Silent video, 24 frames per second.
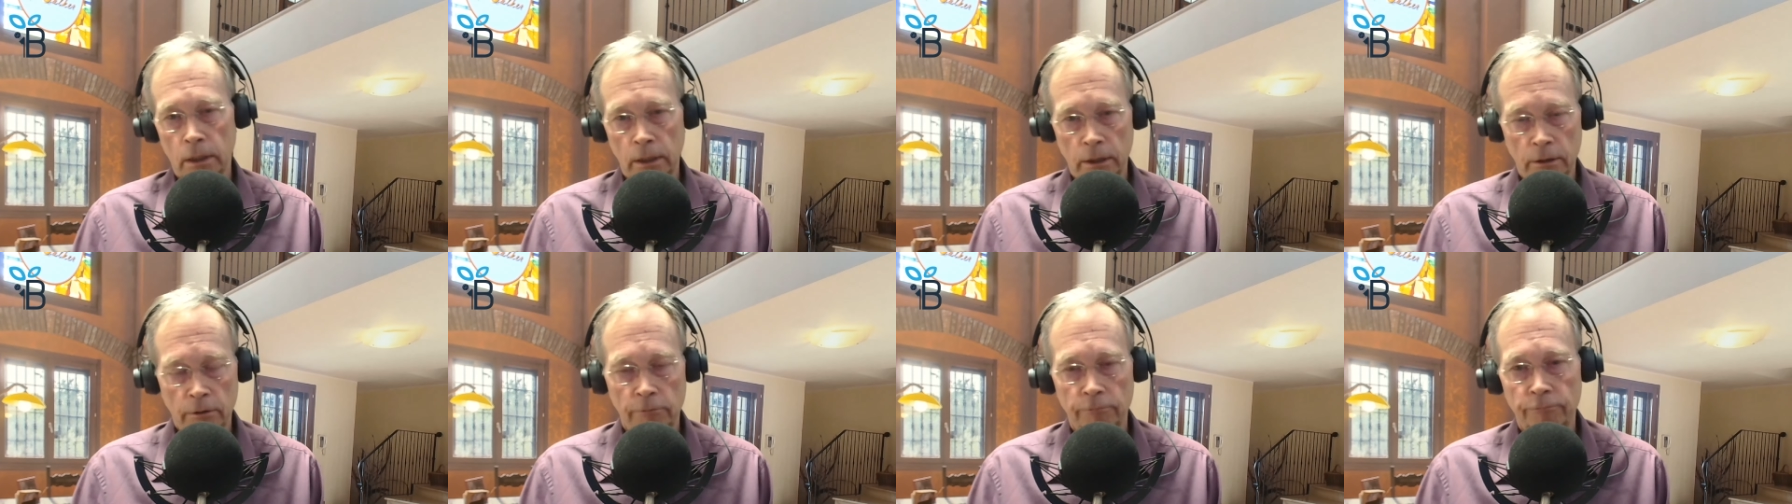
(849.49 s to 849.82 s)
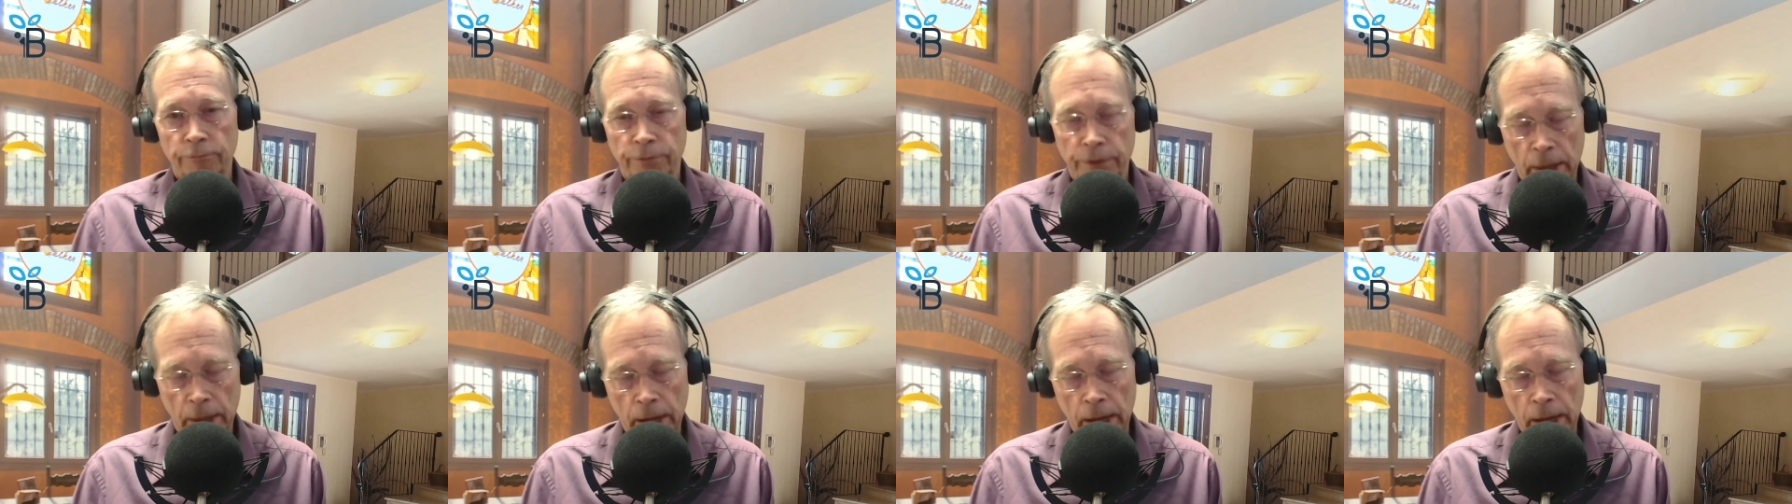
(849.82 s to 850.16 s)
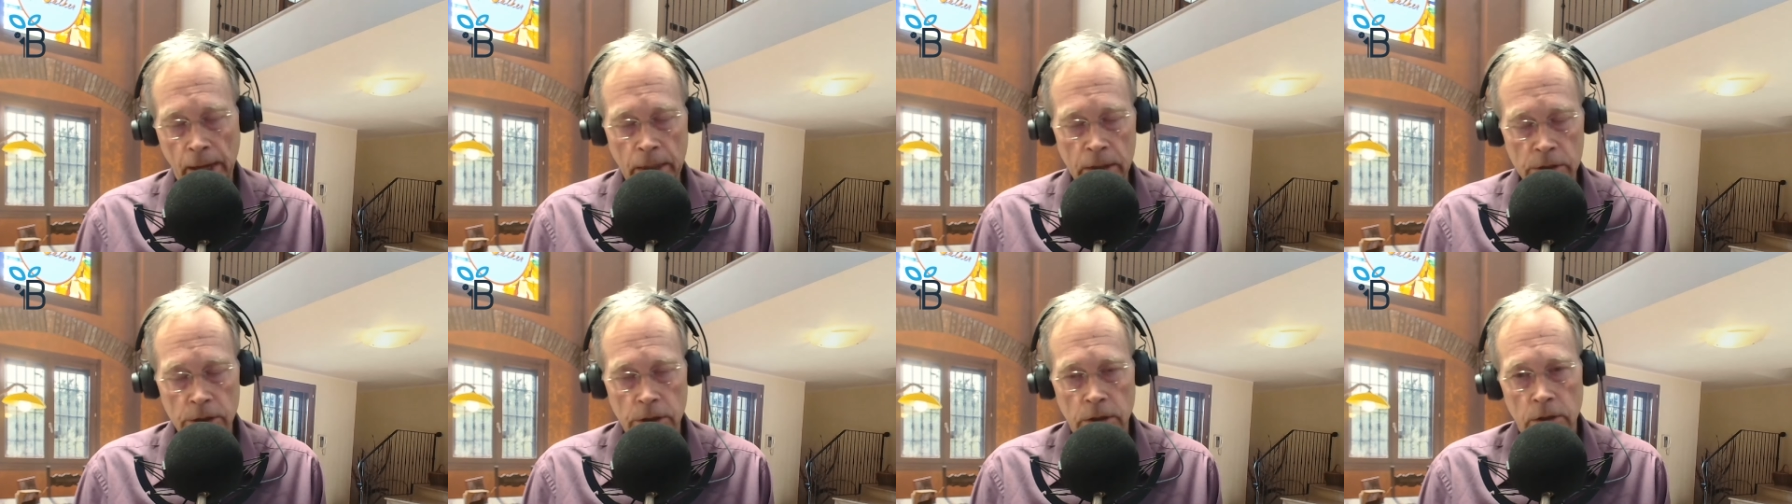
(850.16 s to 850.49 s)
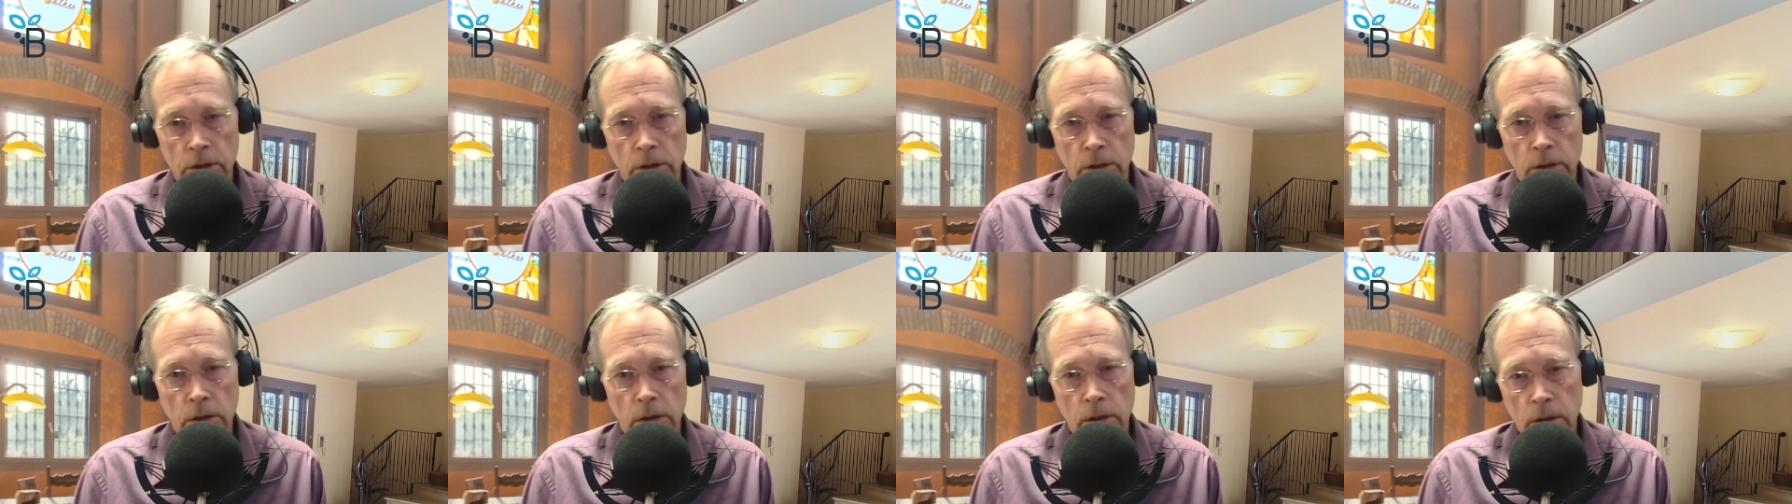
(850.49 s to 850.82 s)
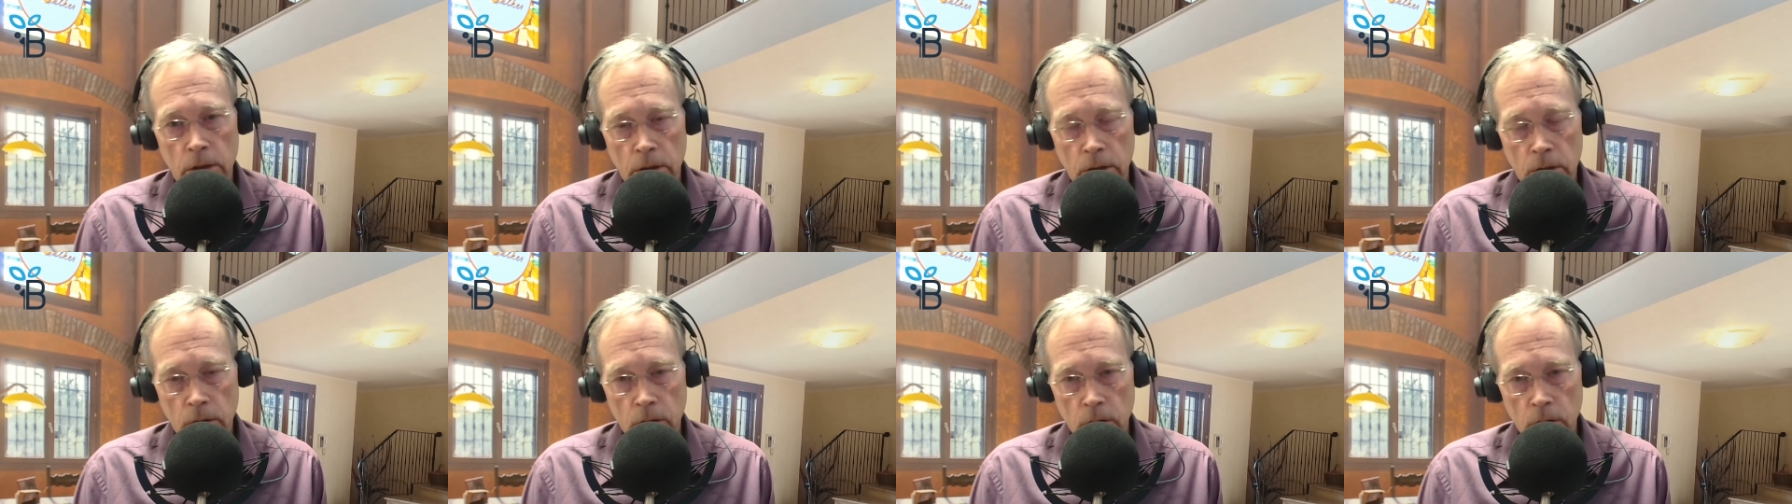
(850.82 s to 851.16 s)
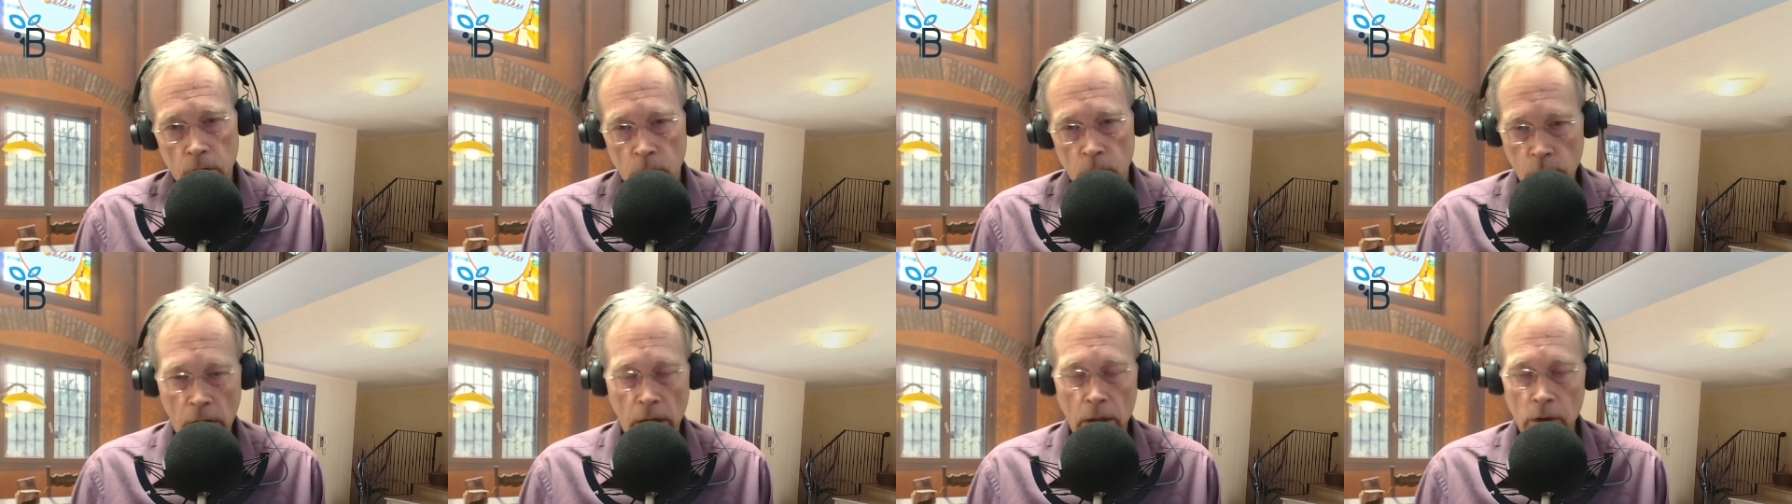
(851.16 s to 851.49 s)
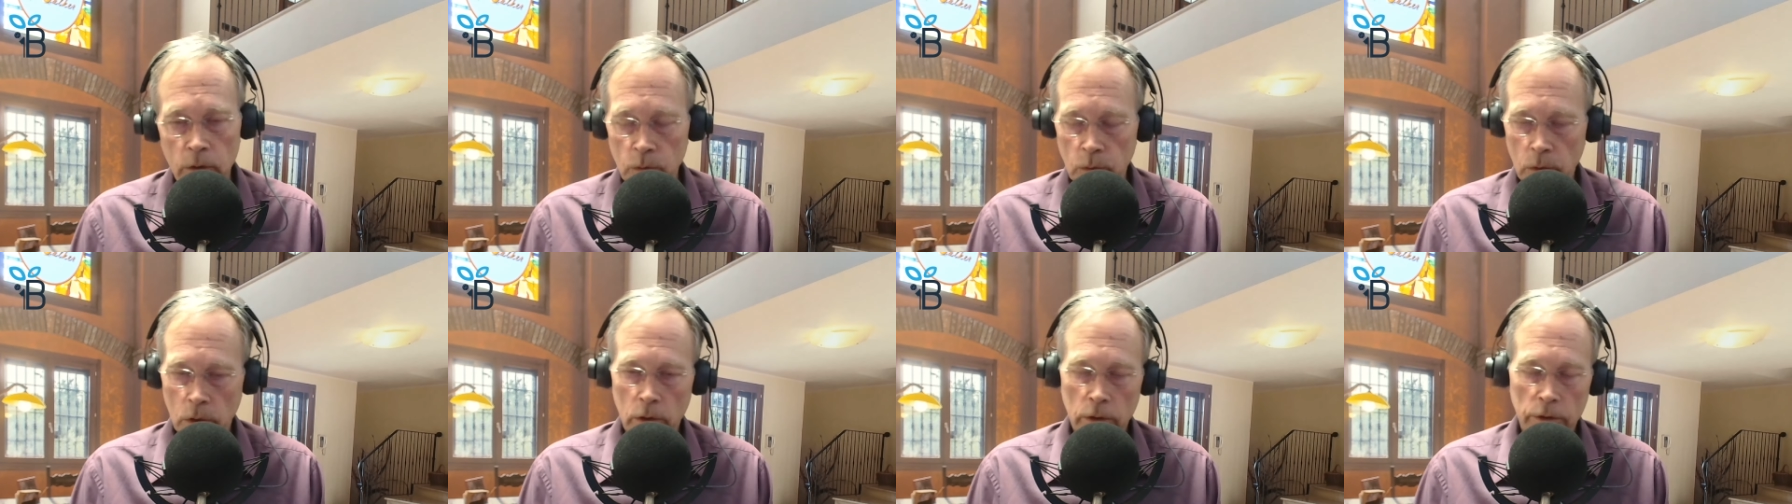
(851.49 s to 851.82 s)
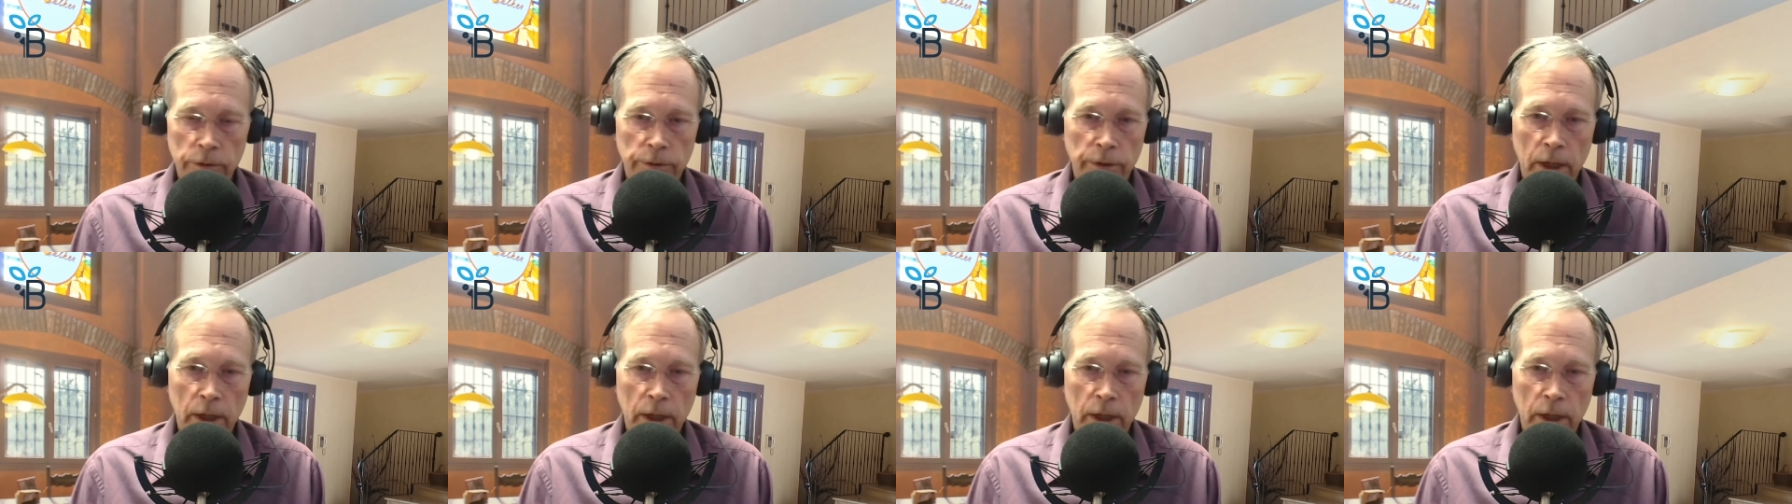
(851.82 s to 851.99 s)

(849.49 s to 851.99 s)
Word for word: of that groundwork.